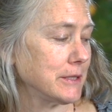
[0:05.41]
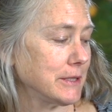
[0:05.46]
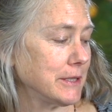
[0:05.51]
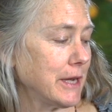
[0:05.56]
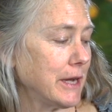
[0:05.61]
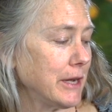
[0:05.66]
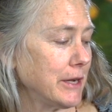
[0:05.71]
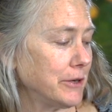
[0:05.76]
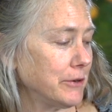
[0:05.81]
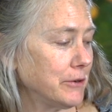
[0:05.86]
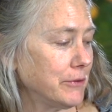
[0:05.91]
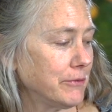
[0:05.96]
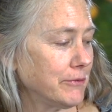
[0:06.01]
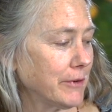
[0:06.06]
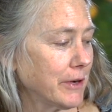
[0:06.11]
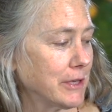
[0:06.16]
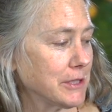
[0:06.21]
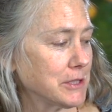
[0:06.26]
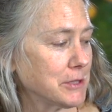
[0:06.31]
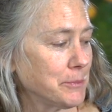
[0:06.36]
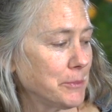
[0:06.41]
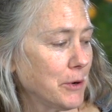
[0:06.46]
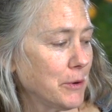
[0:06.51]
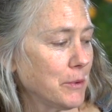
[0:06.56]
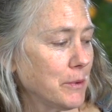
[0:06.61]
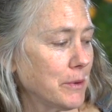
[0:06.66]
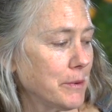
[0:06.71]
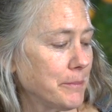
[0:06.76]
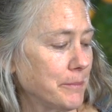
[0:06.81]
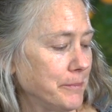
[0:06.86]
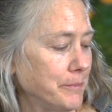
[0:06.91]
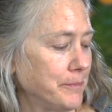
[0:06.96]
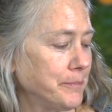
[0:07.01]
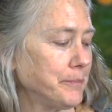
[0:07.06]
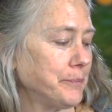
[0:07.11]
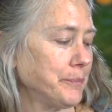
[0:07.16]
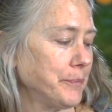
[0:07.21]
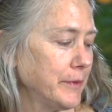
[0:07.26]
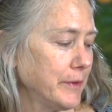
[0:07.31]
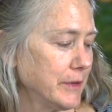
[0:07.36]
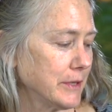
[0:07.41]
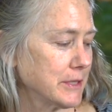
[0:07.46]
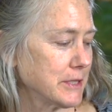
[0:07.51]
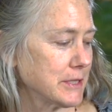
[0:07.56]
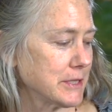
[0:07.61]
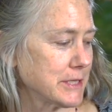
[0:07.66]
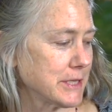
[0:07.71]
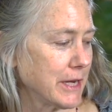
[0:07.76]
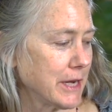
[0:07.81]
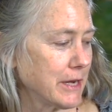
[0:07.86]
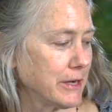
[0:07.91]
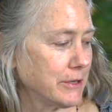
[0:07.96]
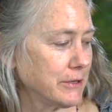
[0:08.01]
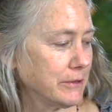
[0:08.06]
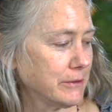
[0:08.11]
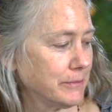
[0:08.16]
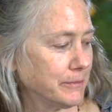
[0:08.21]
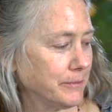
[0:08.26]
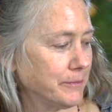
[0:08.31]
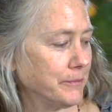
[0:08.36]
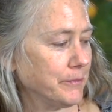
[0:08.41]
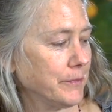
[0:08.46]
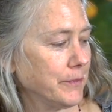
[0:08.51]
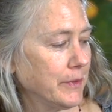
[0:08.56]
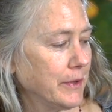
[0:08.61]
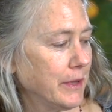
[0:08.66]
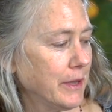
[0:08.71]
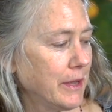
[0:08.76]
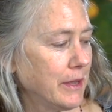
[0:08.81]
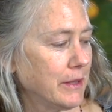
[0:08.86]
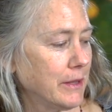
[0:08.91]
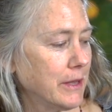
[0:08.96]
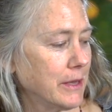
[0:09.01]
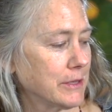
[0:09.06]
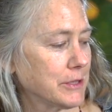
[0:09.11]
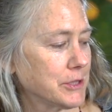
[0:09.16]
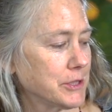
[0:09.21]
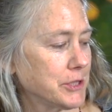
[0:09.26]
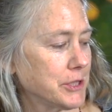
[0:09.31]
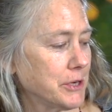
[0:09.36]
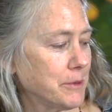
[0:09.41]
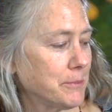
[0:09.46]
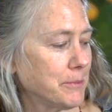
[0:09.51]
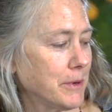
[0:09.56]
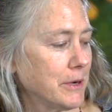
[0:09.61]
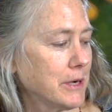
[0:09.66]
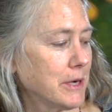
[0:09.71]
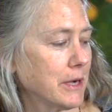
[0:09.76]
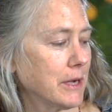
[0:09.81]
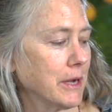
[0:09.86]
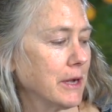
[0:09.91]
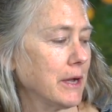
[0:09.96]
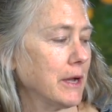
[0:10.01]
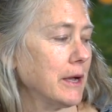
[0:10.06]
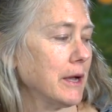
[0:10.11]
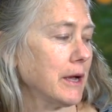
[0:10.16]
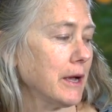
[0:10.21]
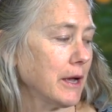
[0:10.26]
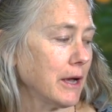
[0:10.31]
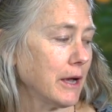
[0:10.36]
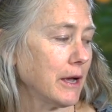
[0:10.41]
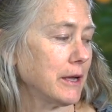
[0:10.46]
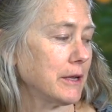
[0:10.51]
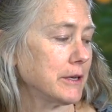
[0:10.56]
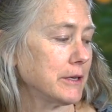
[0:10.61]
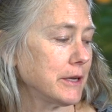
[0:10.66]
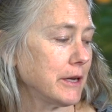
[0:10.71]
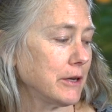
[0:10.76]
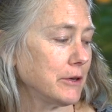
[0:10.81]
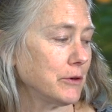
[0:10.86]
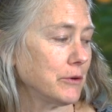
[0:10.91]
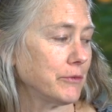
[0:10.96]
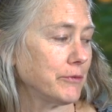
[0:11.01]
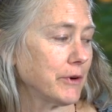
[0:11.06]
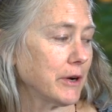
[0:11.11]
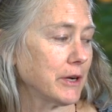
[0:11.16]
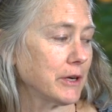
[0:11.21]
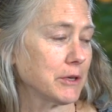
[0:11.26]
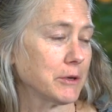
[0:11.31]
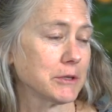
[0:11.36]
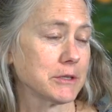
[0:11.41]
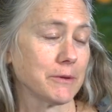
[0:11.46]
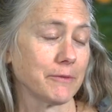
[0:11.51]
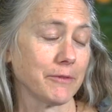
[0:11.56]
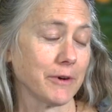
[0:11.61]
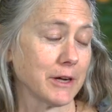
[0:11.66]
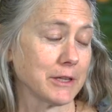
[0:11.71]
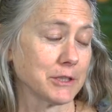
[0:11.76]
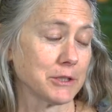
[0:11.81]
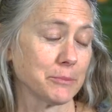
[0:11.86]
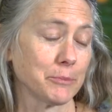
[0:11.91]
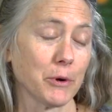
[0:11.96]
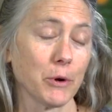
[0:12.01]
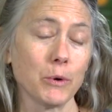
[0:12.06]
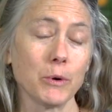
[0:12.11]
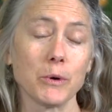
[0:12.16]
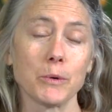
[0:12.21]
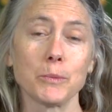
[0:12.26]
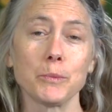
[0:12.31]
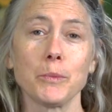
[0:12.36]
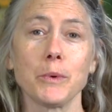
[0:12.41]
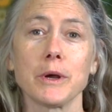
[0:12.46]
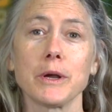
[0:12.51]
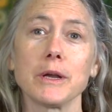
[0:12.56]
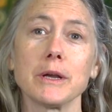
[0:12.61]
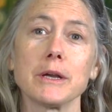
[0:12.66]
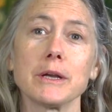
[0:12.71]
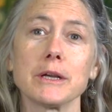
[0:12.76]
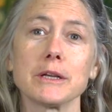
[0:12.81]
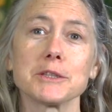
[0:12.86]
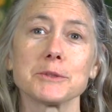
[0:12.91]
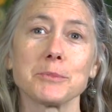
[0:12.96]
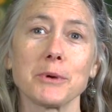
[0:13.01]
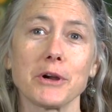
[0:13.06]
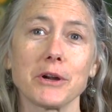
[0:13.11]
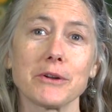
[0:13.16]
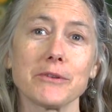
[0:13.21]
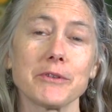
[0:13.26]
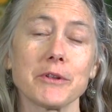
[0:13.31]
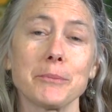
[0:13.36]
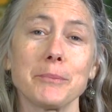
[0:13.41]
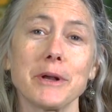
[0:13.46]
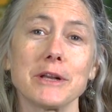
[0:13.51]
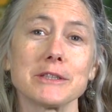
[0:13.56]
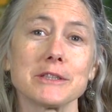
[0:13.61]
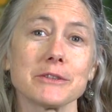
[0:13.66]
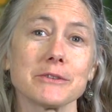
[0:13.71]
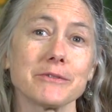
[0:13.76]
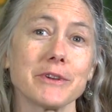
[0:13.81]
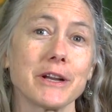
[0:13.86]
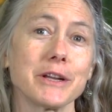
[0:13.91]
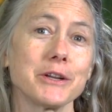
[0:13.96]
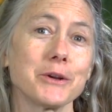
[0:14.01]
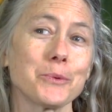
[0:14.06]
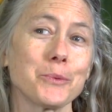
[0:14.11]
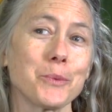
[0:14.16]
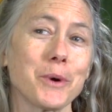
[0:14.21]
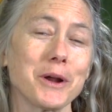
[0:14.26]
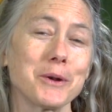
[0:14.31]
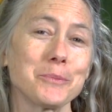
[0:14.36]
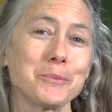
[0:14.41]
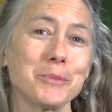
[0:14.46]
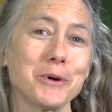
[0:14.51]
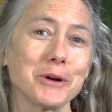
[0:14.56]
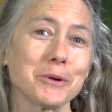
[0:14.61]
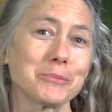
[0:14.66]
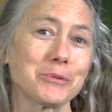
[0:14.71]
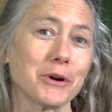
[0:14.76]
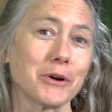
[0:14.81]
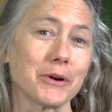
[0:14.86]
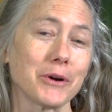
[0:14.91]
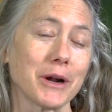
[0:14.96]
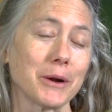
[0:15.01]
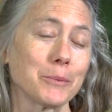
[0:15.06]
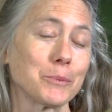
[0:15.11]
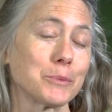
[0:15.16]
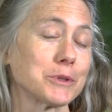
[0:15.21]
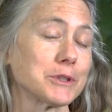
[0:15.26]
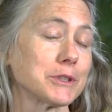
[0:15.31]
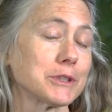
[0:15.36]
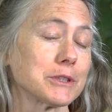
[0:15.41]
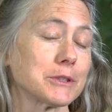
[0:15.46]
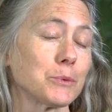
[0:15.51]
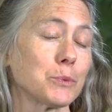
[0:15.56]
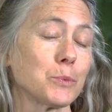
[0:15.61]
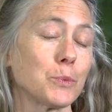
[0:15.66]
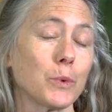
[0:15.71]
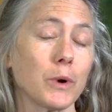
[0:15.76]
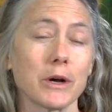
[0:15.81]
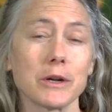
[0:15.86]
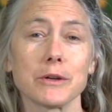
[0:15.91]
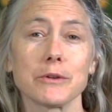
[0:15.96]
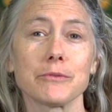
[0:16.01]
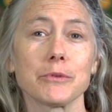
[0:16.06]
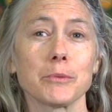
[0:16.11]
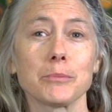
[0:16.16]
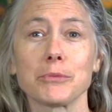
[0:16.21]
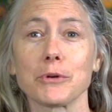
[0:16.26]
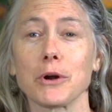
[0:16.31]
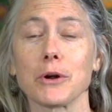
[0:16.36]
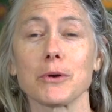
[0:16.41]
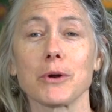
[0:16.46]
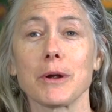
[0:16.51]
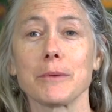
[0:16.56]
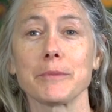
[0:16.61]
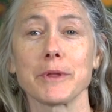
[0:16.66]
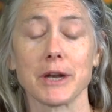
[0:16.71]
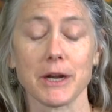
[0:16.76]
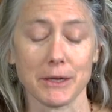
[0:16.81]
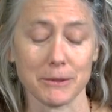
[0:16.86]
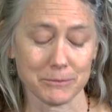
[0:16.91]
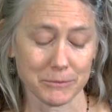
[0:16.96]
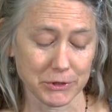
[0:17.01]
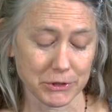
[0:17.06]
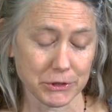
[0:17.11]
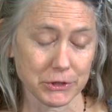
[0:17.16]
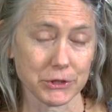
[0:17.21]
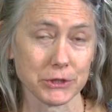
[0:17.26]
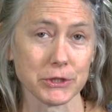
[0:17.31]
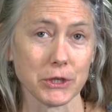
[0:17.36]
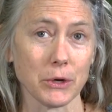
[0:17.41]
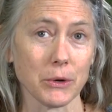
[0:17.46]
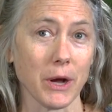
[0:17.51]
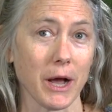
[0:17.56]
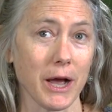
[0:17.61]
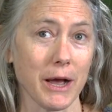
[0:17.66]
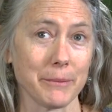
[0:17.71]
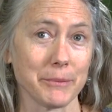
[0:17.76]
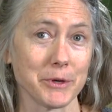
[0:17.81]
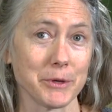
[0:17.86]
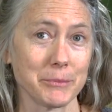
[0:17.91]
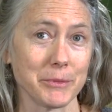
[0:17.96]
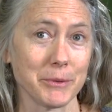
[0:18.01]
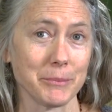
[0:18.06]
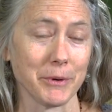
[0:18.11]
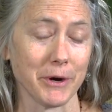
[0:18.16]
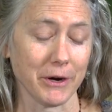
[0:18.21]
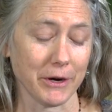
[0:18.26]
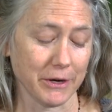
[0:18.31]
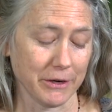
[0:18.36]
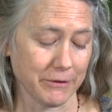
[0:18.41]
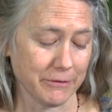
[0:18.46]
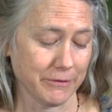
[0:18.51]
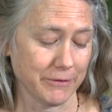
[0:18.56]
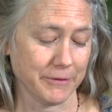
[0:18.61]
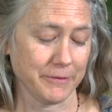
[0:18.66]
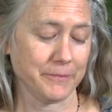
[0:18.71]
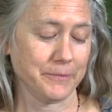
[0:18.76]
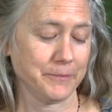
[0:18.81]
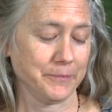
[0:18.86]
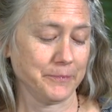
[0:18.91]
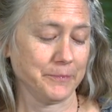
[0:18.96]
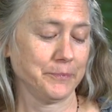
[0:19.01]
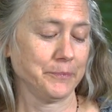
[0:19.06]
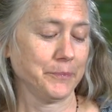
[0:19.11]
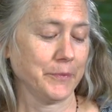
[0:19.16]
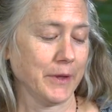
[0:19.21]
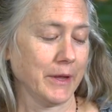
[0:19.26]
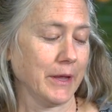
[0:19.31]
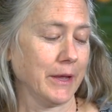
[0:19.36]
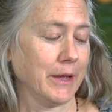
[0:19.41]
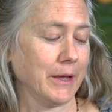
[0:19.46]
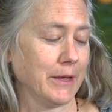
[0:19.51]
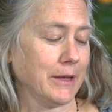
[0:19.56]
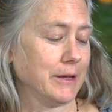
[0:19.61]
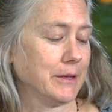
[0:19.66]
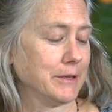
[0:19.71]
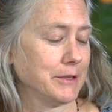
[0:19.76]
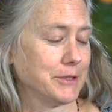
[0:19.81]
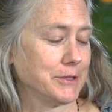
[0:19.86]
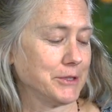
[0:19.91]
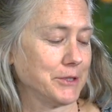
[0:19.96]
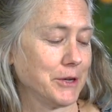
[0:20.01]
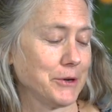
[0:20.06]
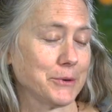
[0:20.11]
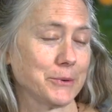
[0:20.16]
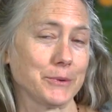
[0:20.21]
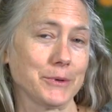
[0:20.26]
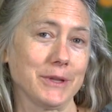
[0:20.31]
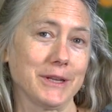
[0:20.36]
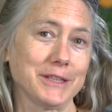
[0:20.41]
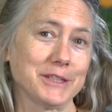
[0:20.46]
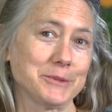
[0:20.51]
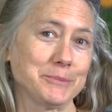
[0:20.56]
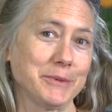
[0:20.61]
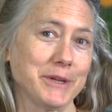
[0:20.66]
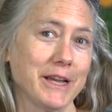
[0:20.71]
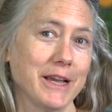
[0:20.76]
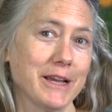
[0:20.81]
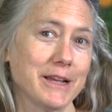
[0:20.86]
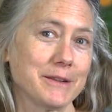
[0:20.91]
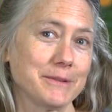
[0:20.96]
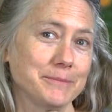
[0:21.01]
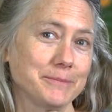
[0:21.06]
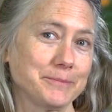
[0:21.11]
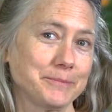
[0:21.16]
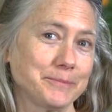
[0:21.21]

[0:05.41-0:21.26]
Daniel Finds a Poem. This is Daniel, and that's Chipmunk. And Daniel Finds a Poem is part of the Pennsylvania One Book Program, which is a wonderful program that I'm so happy to be part of. So let's begin.